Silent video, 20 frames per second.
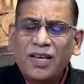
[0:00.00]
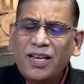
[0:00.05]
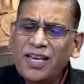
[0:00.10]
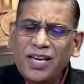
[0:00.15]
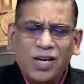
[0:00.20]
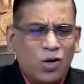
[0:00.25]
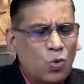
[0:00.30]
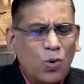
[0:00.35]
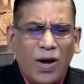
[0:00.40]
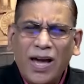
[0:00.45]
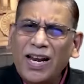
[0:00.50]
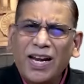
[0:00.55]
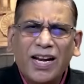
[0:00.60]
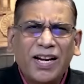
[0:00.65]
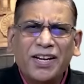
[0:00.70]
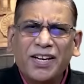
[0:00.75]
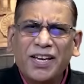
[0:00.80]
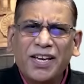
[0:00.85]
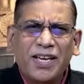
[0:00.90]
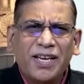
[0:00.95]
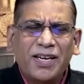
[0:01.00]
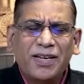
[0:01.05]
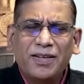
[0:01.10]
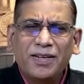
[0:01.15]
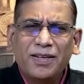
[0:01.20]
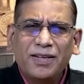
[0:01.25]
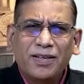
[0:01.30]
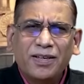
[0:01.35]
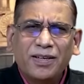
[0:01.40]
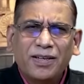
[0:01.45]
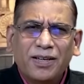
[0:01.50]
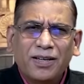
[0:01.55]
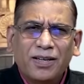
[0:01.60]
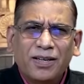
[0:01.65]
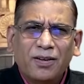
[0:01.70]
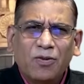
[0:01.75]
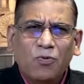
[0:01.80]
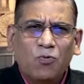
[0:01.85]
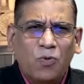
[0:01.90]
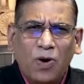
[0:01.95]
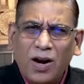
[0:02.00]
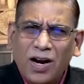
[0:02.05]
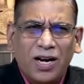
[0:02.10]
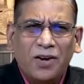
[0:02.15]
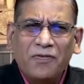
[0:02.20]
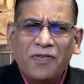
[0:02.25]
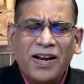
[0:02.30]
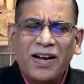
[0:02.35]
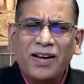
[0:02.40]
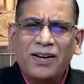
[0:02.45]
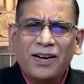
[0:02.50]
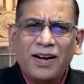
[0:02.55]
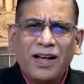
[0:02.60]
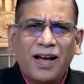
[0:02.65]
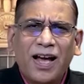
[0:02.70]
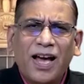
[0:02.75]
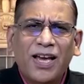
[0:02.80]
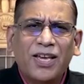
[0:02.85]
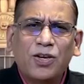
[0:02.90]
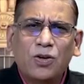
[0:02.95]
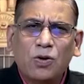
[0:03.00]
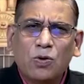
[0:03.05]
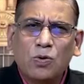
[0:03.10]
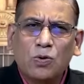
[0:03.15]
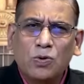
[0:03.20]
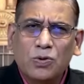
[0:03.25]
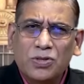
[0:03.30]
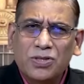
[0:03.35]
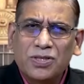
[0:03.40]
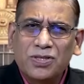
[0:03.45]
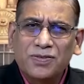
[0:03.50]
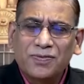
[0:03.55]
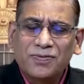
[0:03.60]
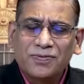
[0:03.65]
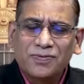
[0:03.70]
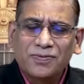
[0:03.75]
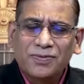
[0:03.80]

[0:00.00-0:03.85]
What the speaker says: Equality word when I use,